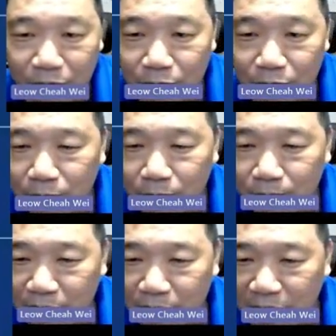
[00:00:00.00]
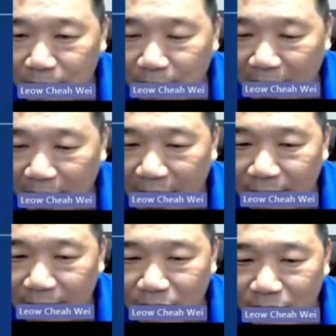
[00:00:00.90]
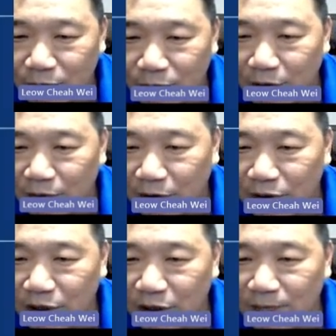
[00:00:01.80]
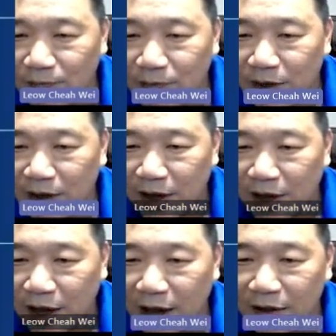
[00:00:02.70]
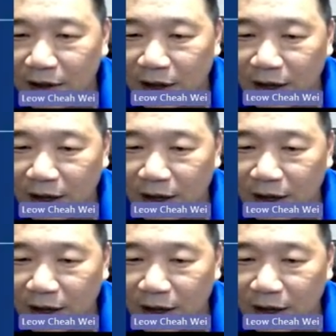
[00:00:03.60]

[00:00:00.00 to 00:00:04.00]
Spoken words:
to the back end through the 4G. And